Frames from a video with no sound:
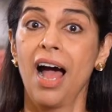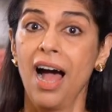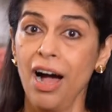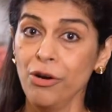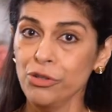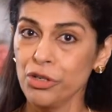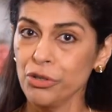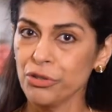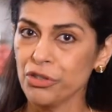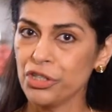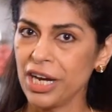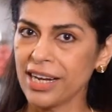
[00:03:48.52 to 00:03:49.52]
How do you
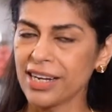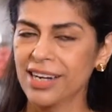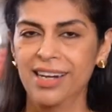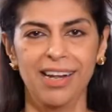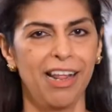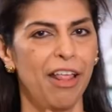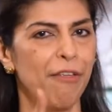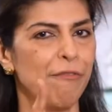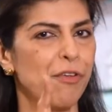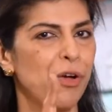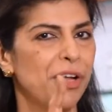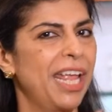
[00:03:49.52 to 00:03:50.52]
check if
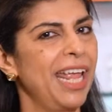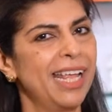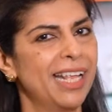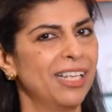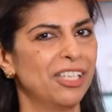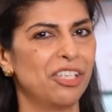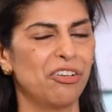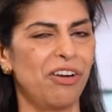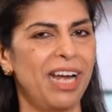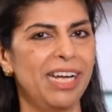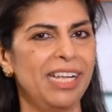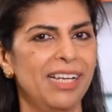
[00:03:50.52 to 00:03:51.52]
your cake is
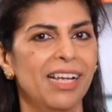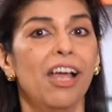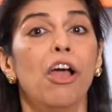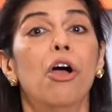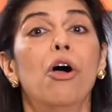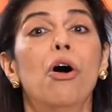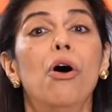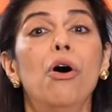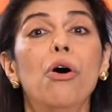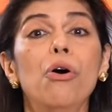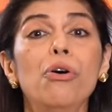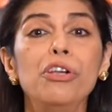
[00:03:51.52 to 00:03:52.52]
ready?
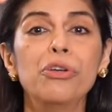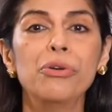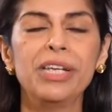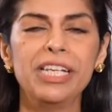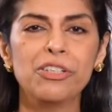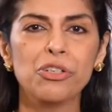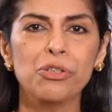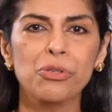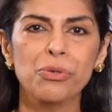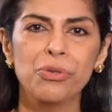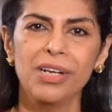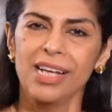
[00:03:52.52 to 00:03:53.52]
All you need to
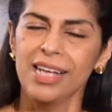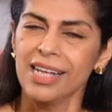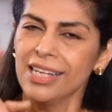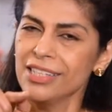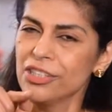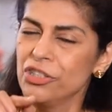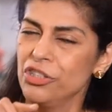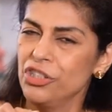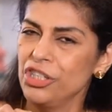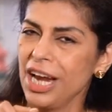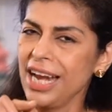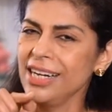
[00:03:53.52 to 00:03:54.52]
do is
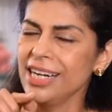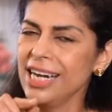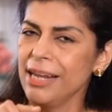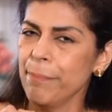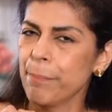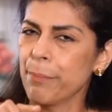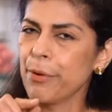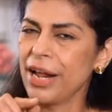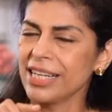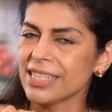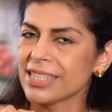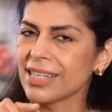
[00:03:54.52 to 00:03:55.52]
gently
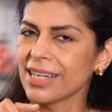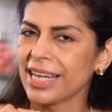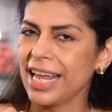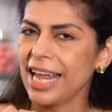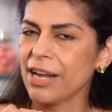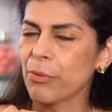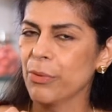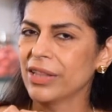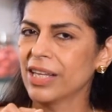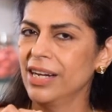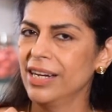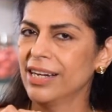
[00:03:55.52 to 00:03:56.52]
press the cake with
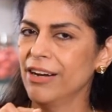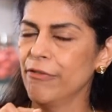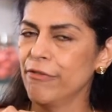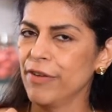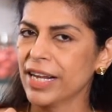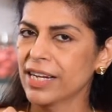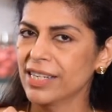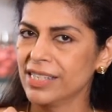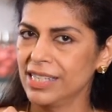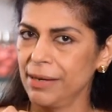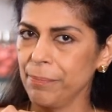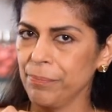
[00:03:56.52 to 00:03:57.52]
a little
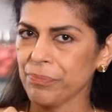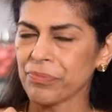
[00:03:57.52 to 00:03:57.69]
fingertip.